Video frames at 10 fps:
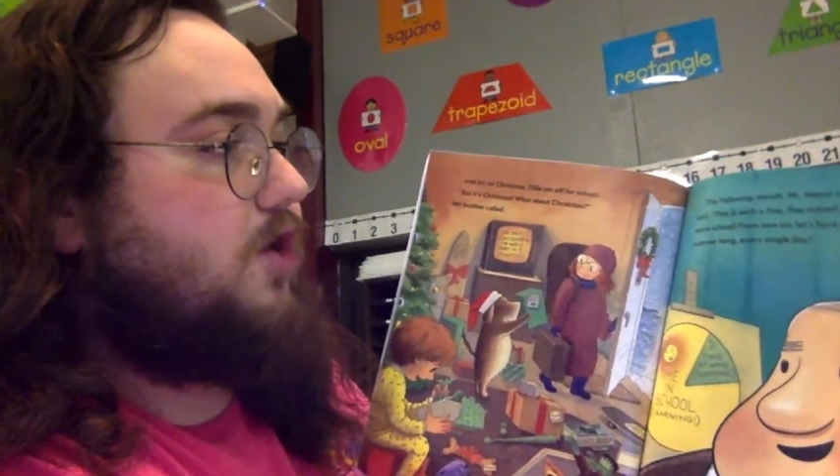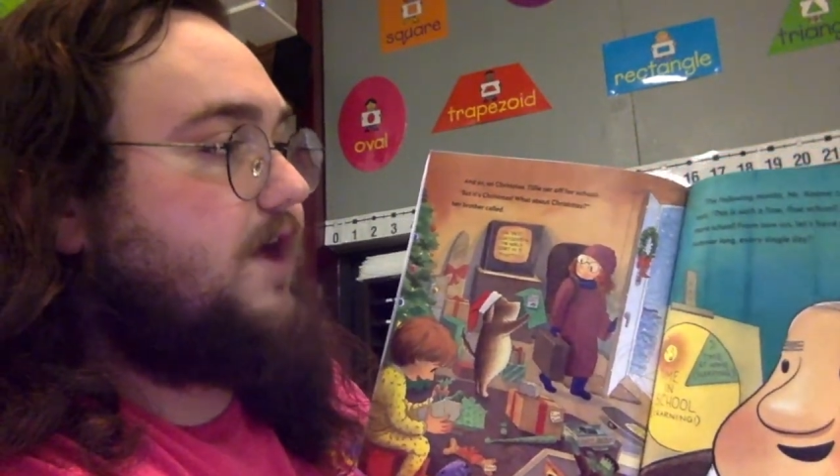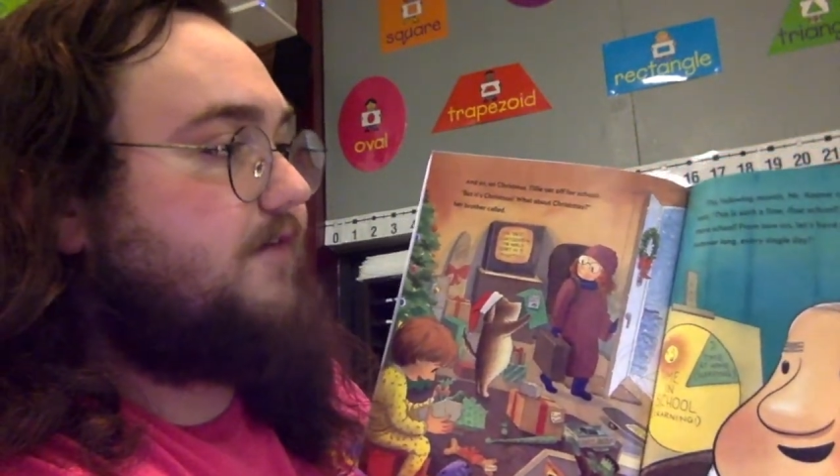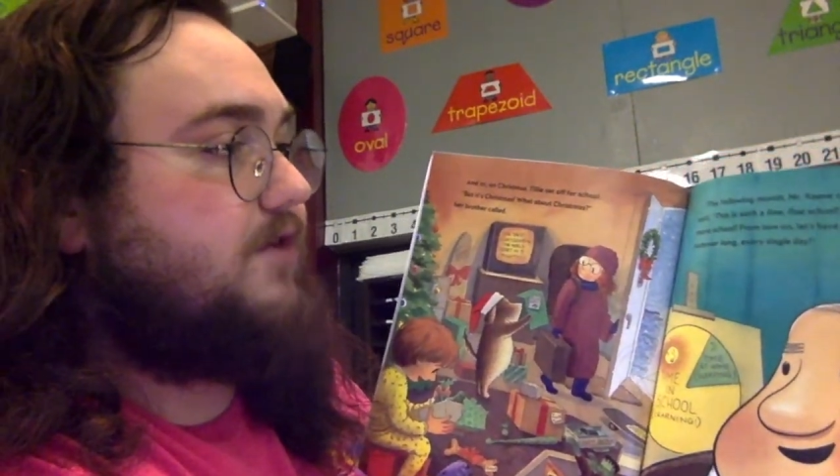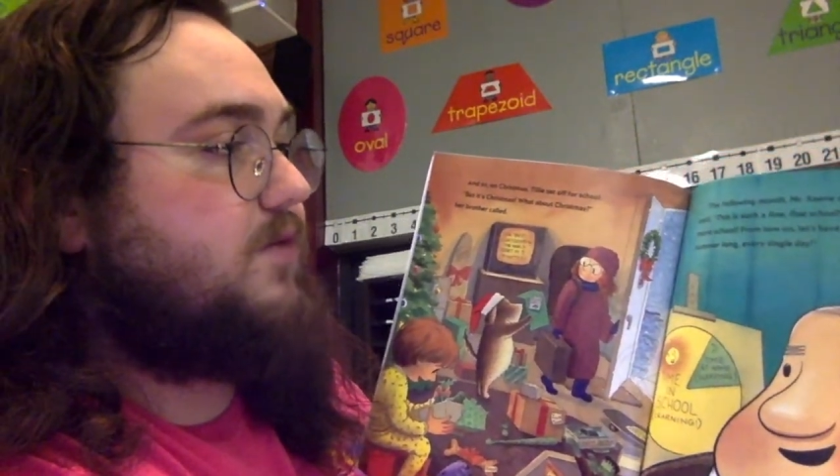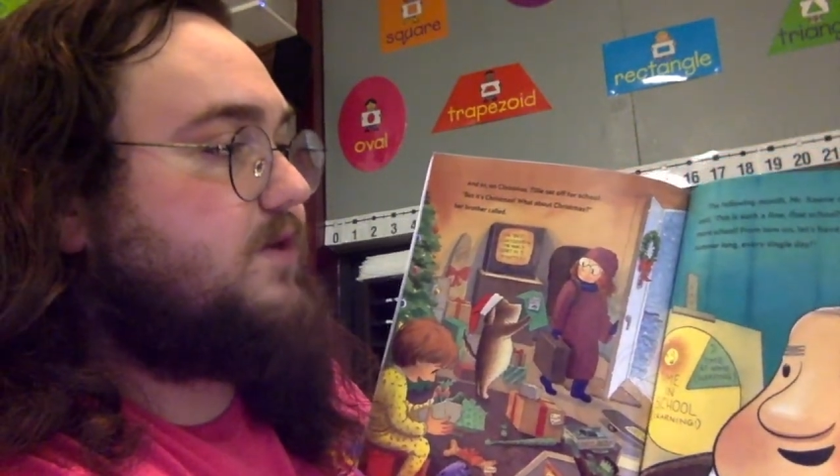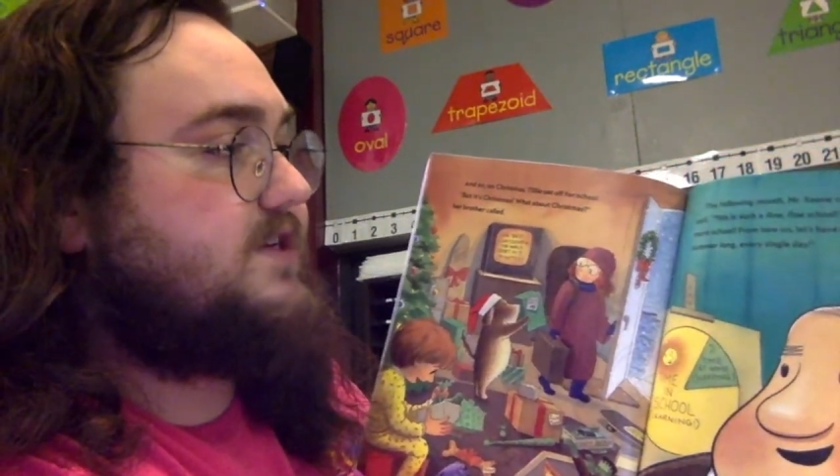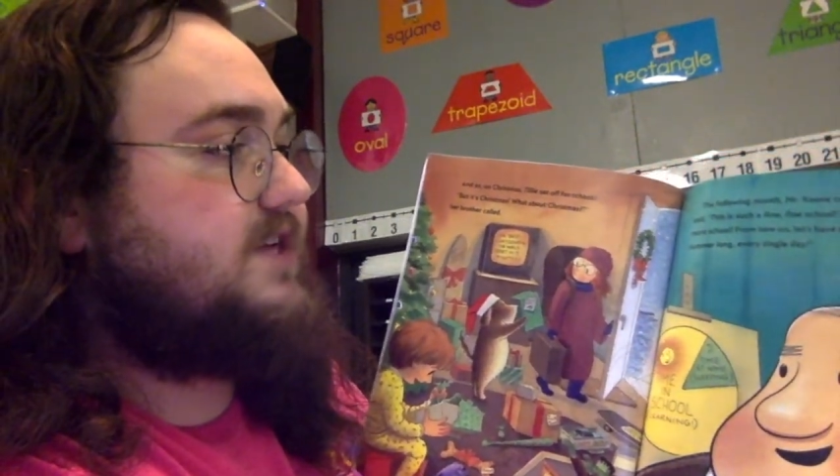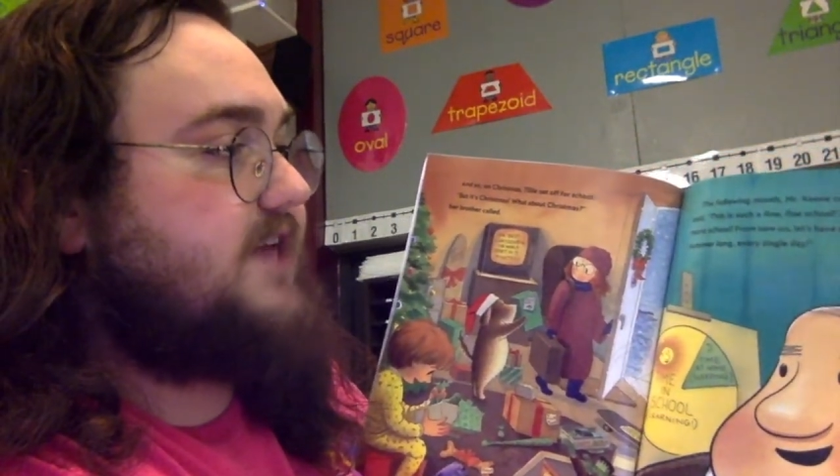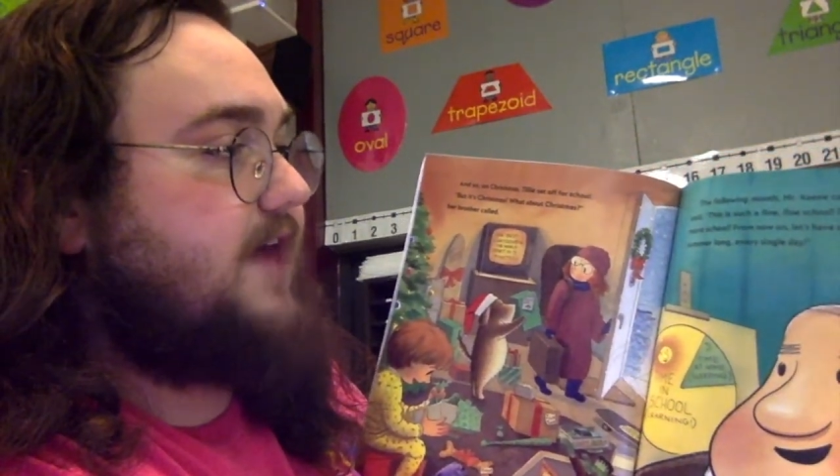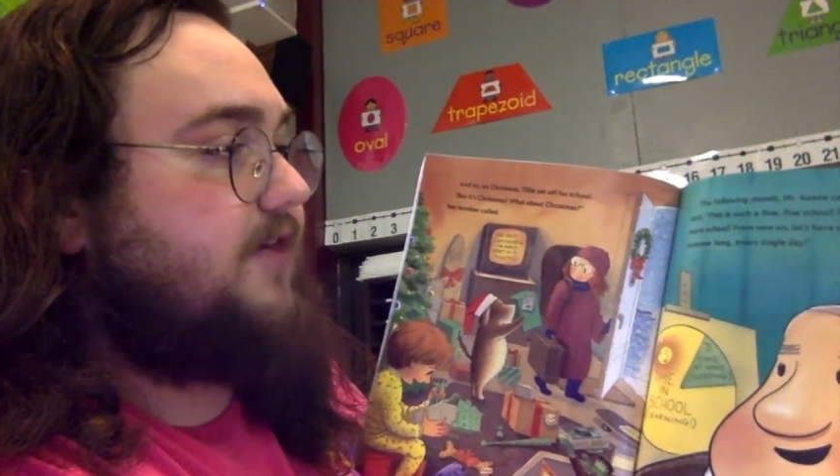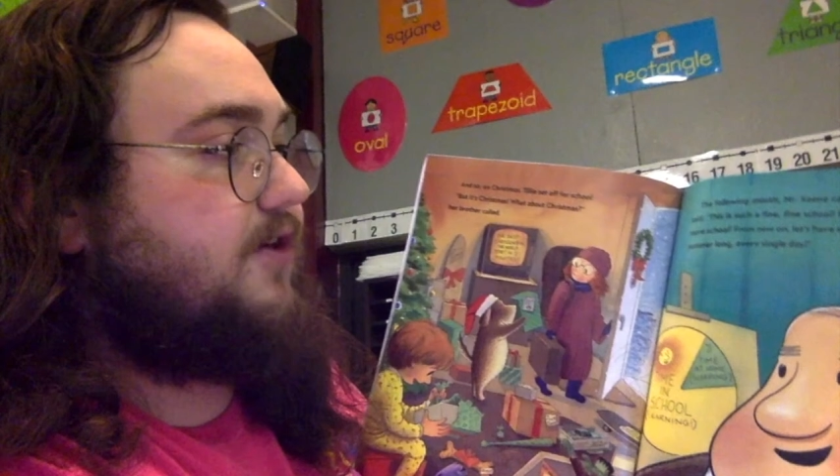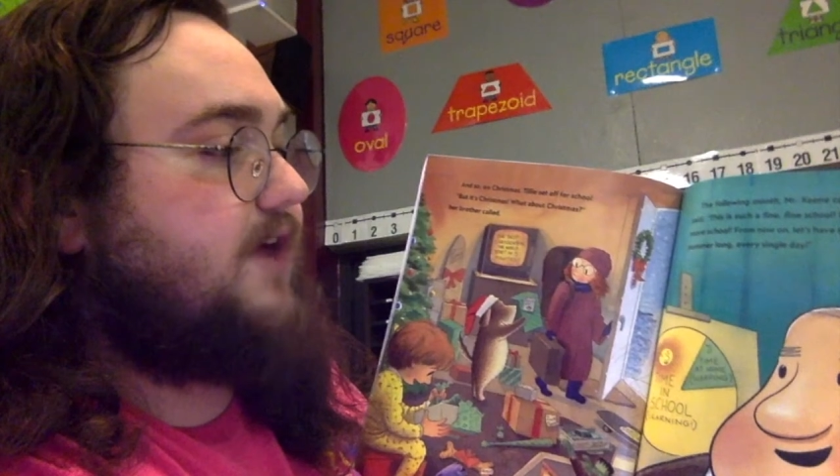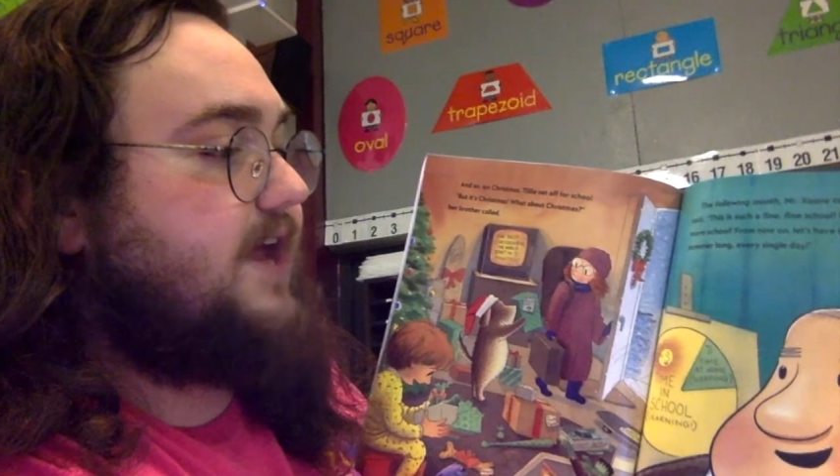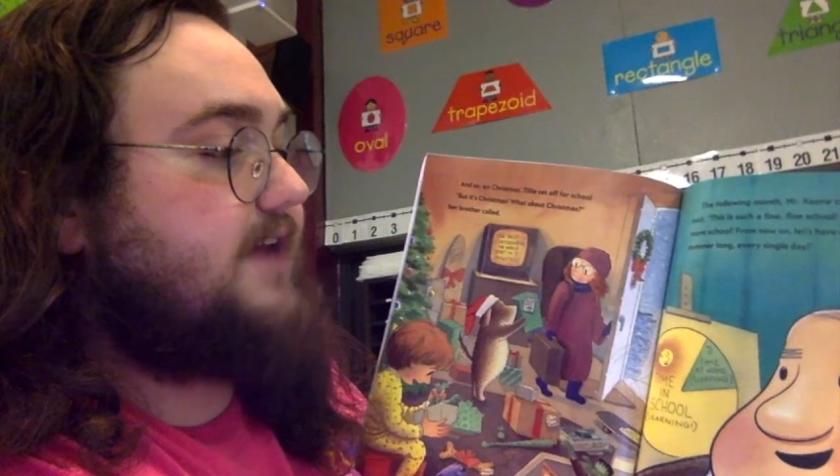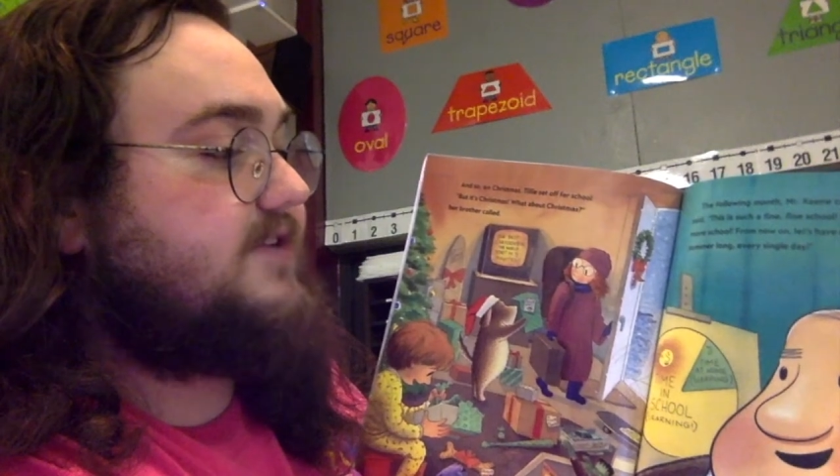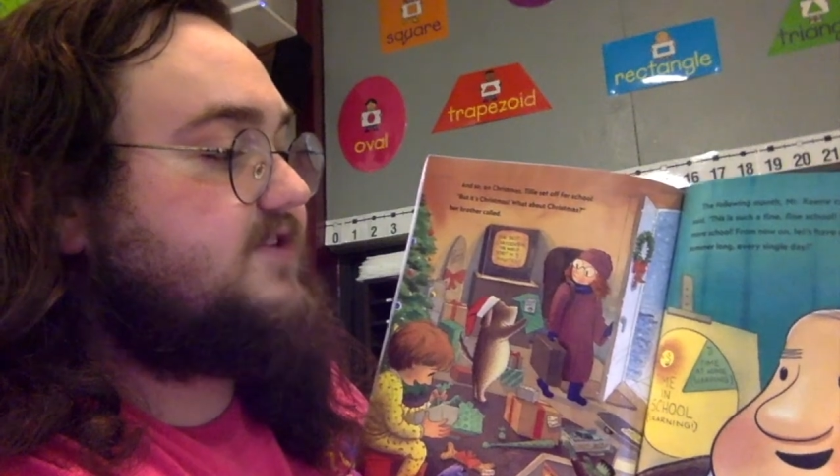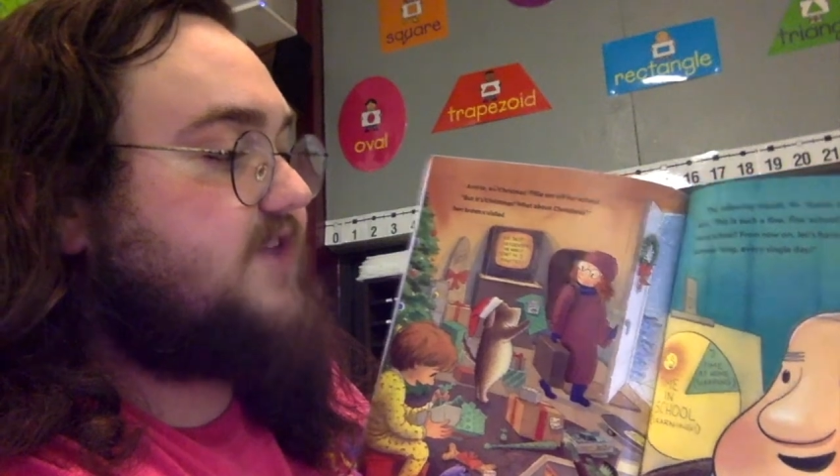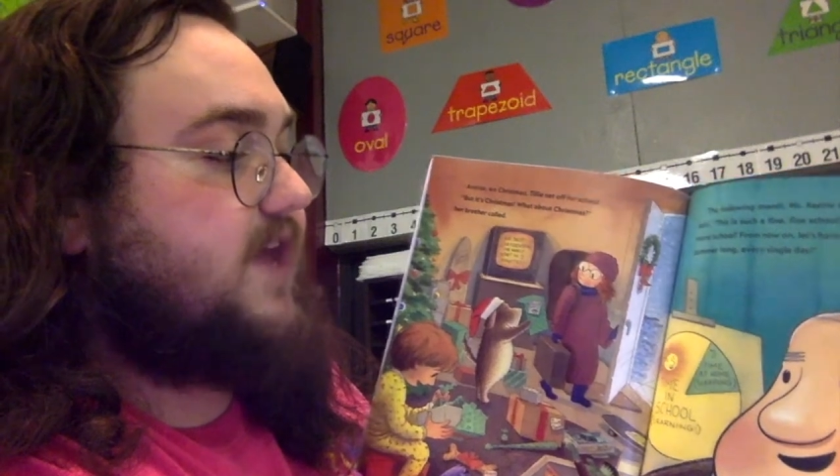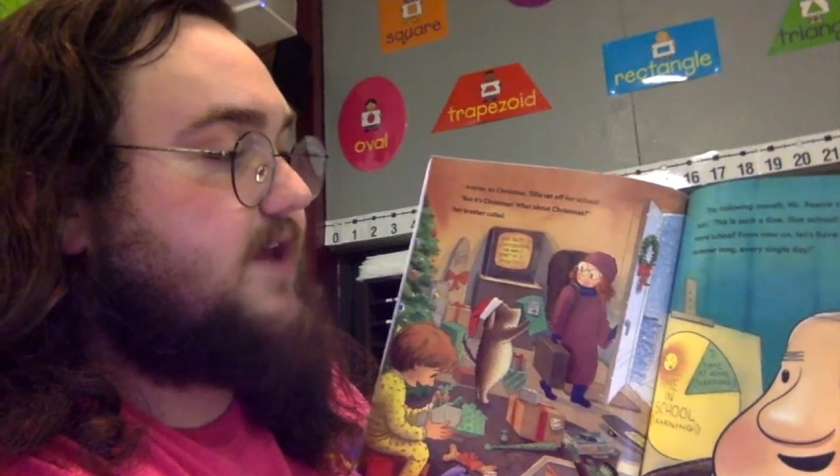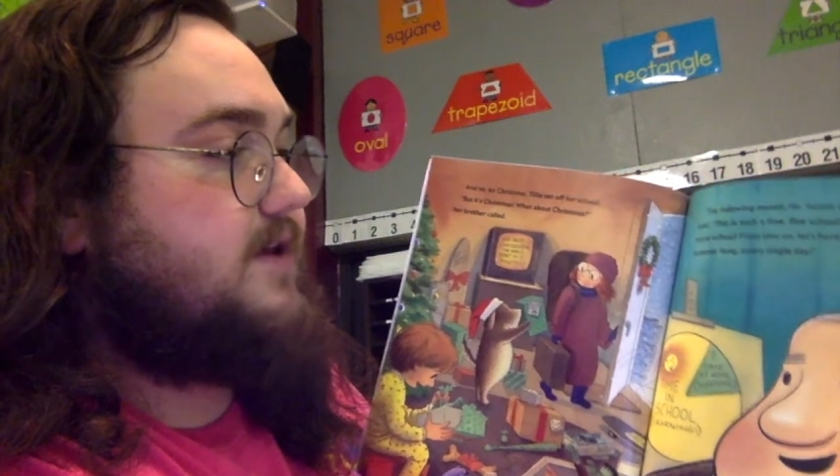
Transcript: everyone together and said,